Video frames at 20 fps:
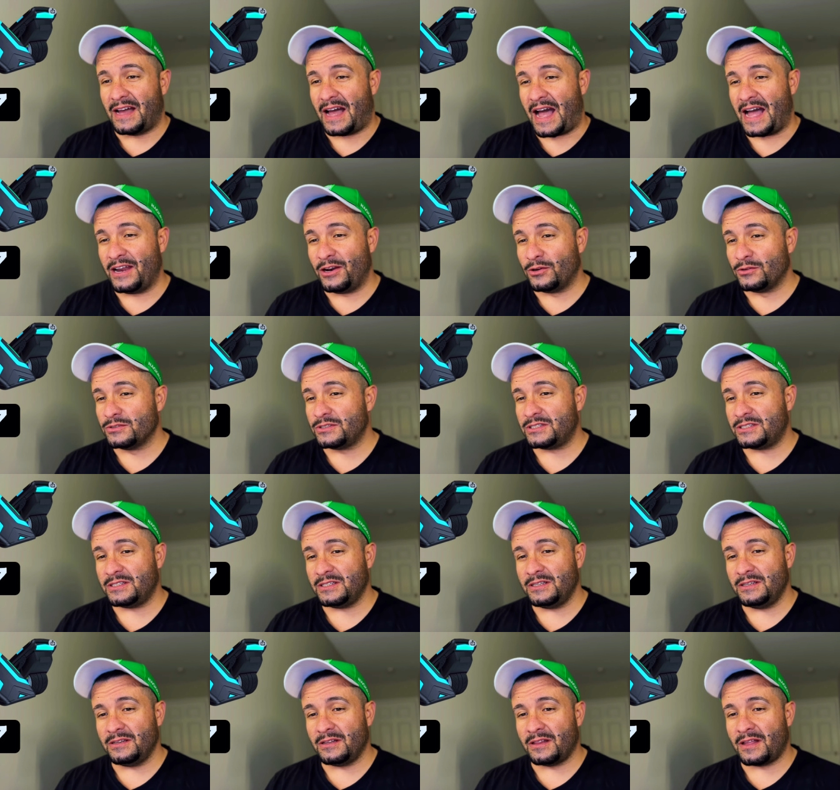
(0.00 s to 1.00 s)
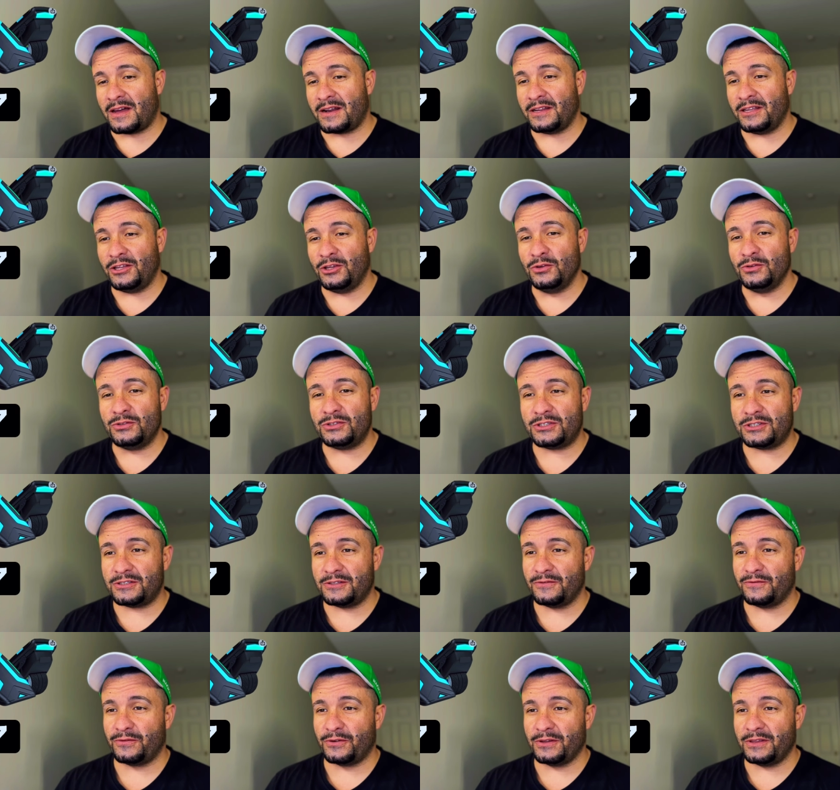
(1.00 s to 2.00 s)
I don't see a lot of use
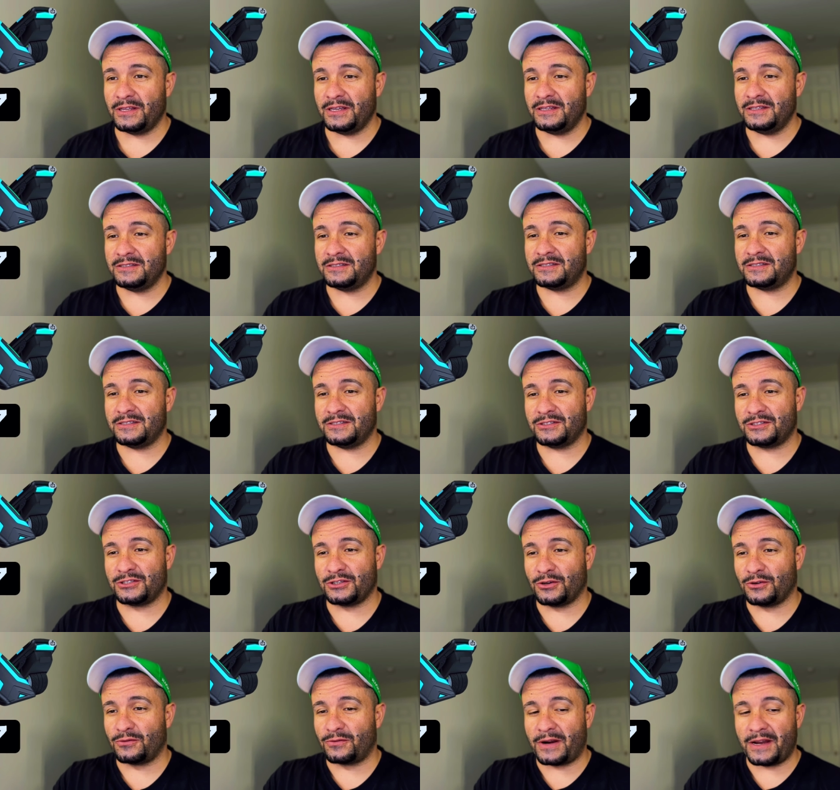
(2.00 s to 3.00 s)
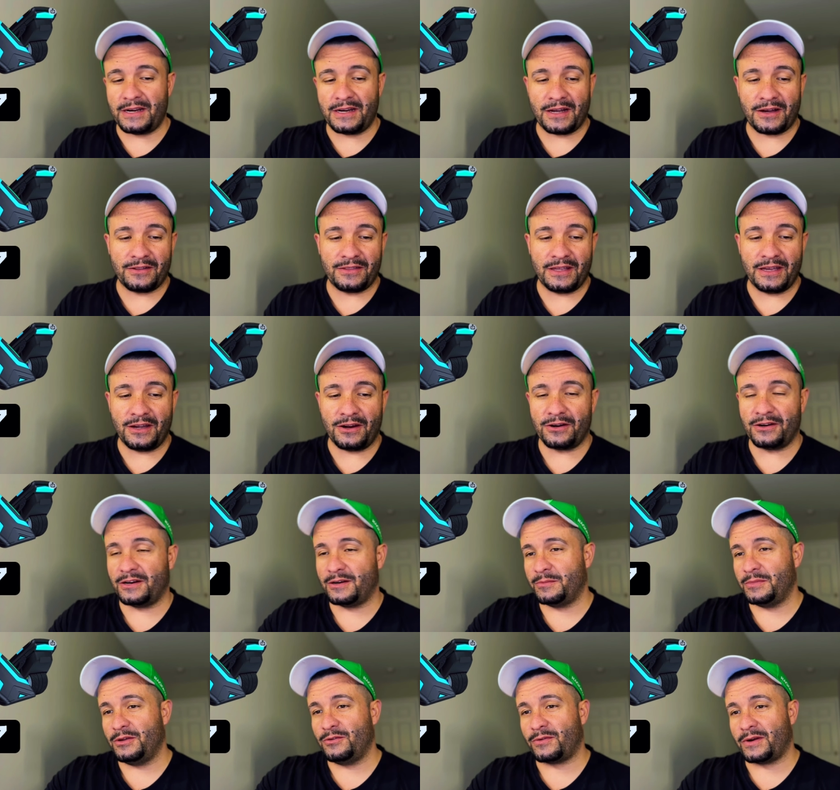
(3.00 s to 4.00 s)
for these, so right now they are going
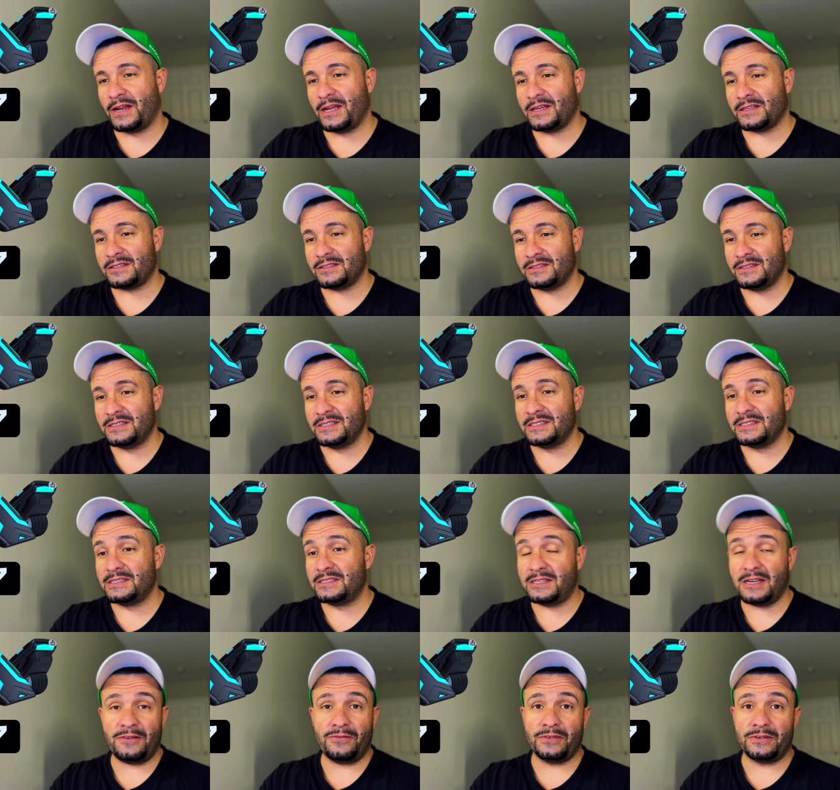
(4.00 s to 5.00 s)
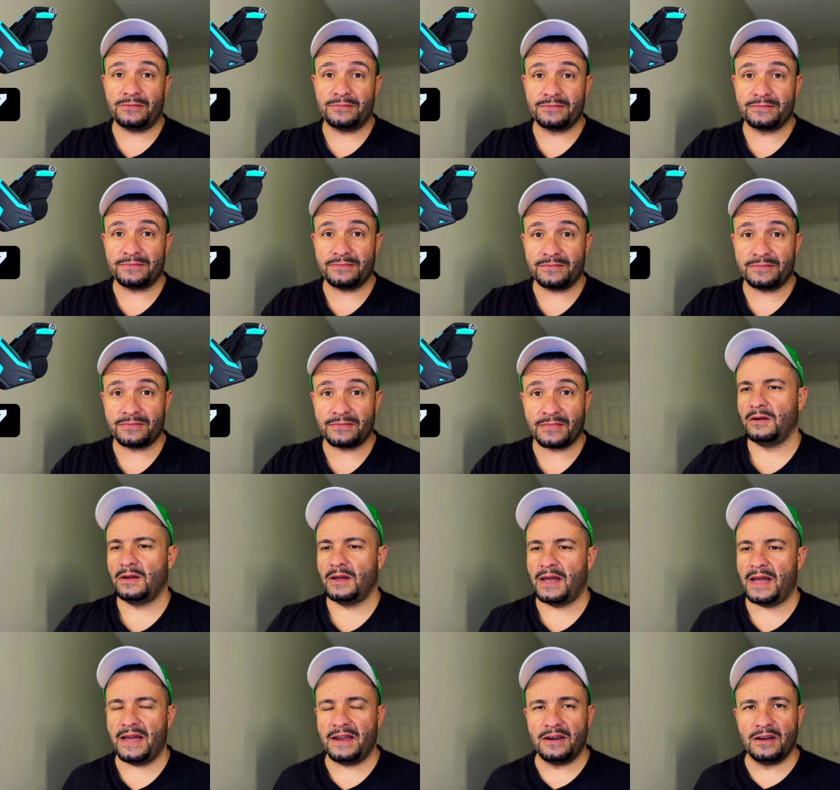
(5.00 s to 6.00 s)
to be ranked 7.
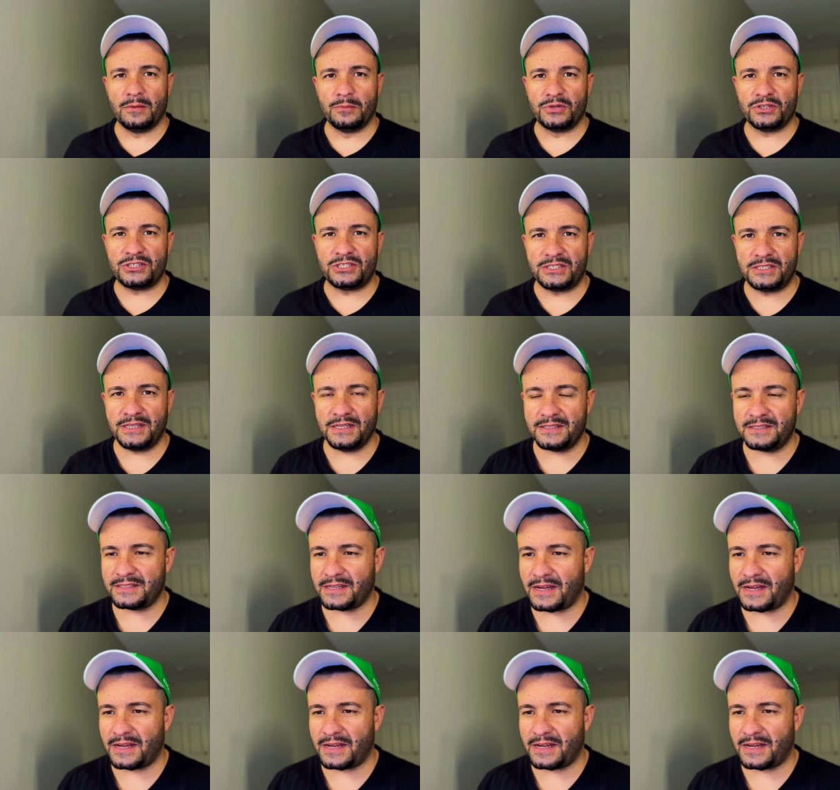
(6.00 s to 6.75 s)
At number 6,